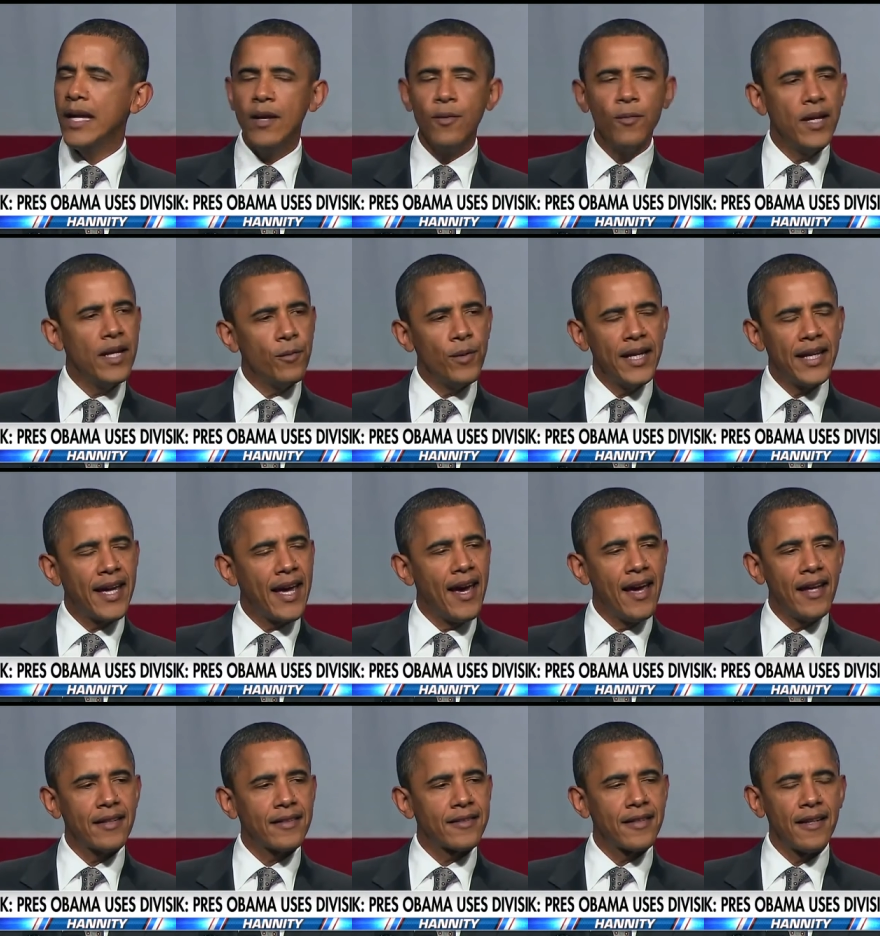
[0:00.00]
We, we, we
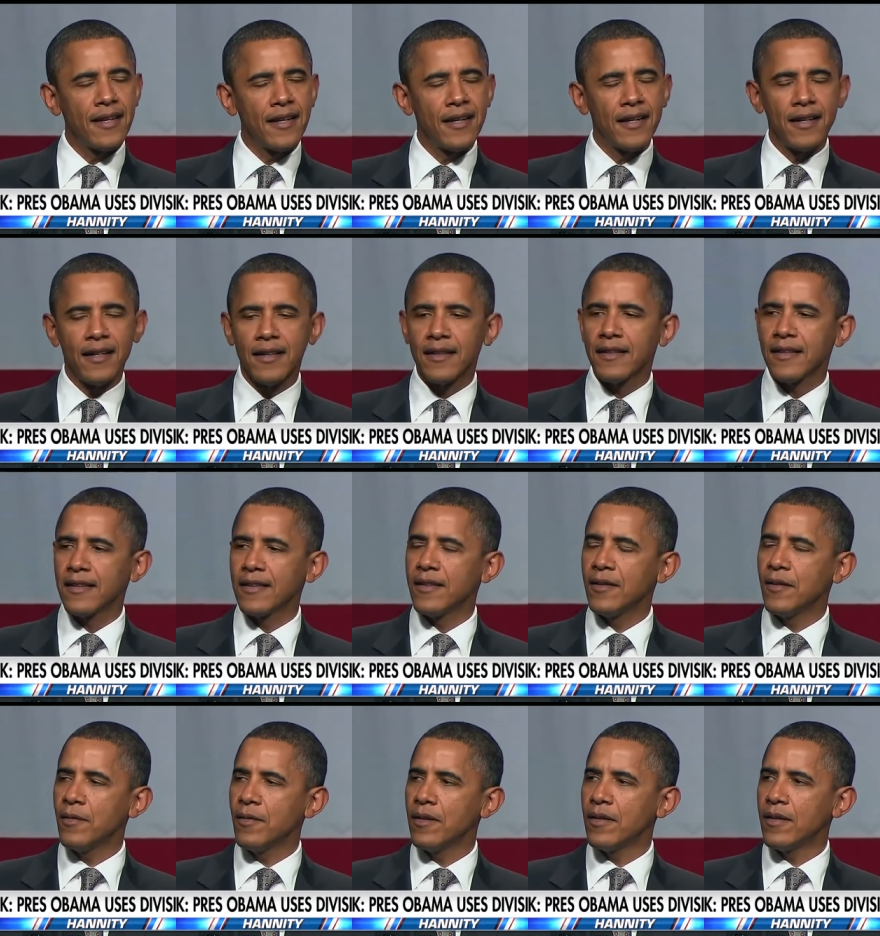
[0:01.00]
can't, uh,
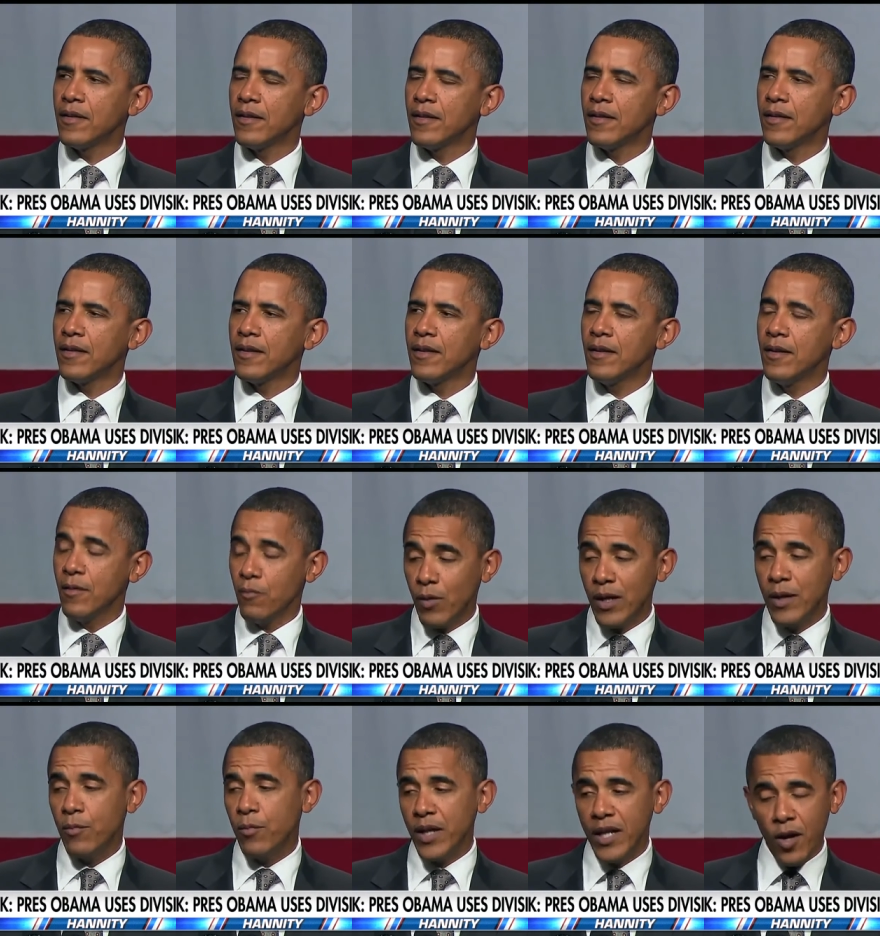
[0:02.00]

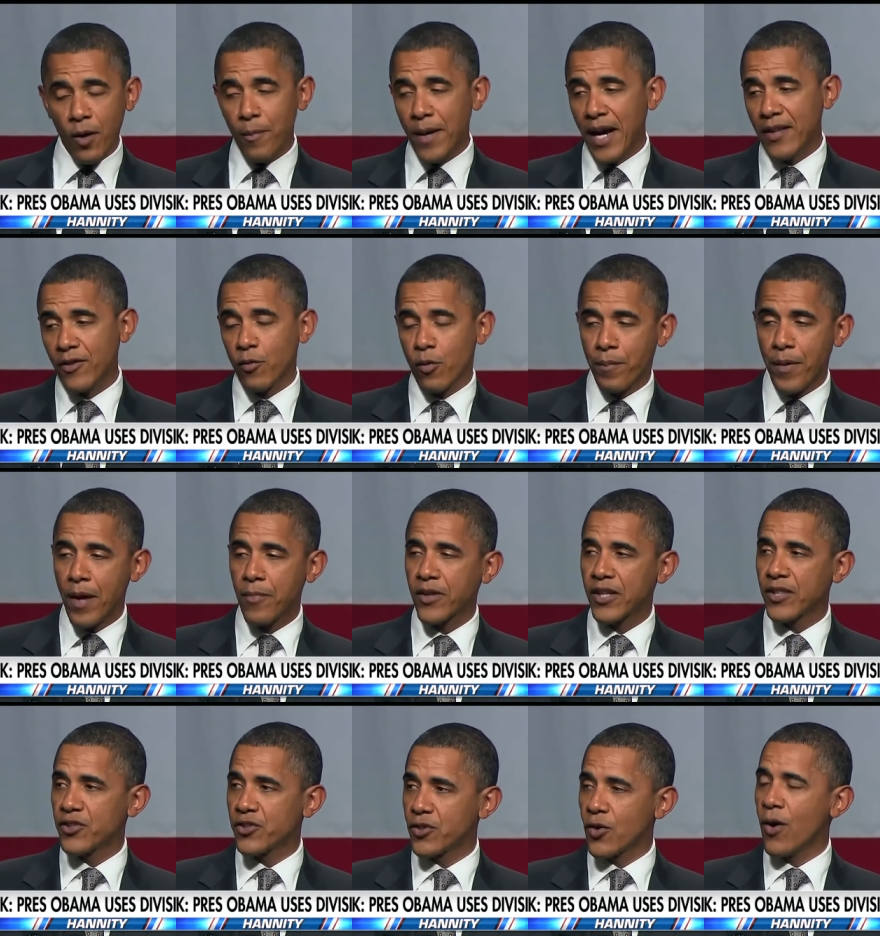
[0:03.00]
we, we don't mind the
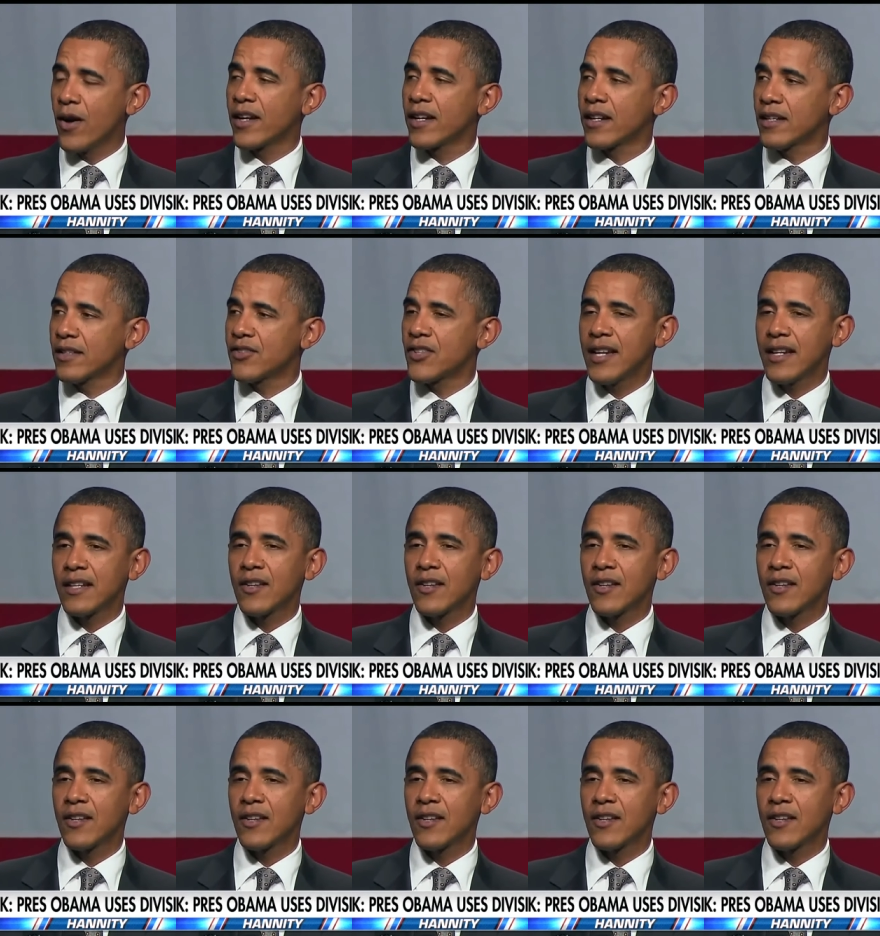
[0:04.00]
Republicans joining us.